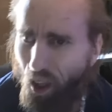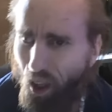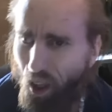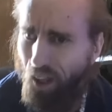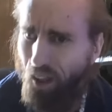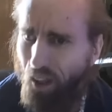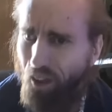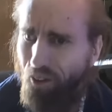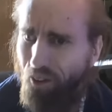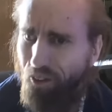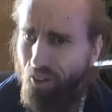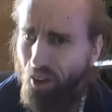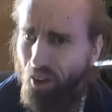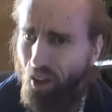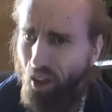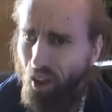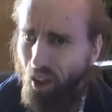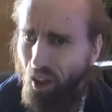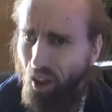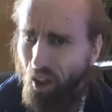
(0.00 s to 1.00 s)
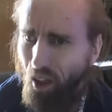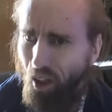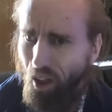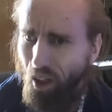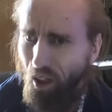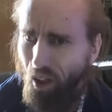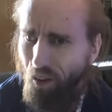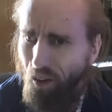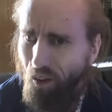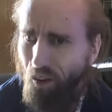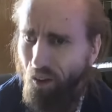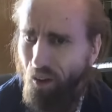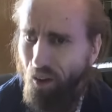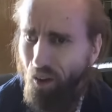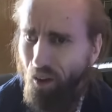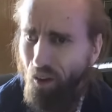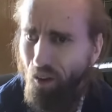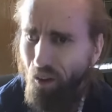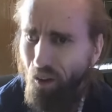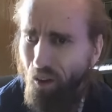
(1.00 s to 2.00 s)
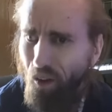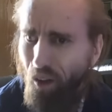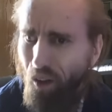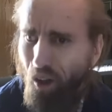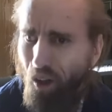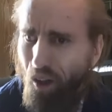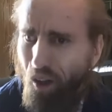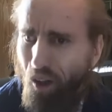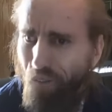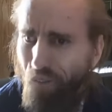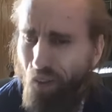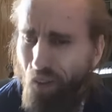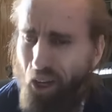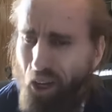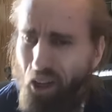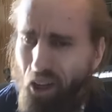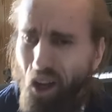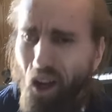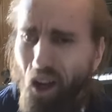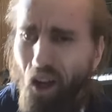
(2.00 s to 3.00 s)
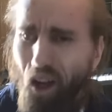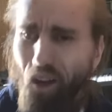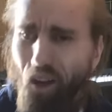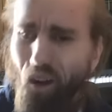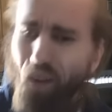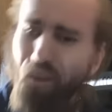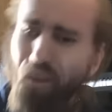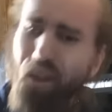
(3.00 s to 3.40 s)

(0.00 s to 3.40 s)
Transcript: And uh, Raynon,